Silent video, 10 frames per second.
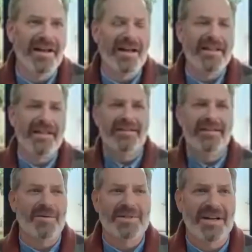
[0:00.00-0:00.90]
think
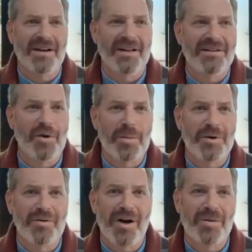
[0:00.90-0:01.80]
that was like a Norman
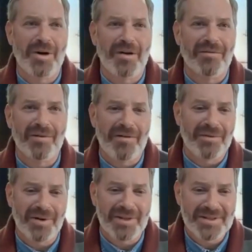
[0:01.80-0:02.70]
Rockwell
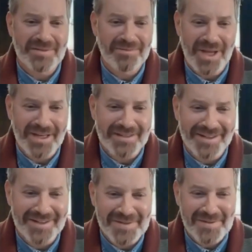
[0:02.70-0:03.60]
reference painting
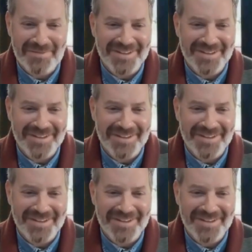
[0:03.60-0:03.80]
or something.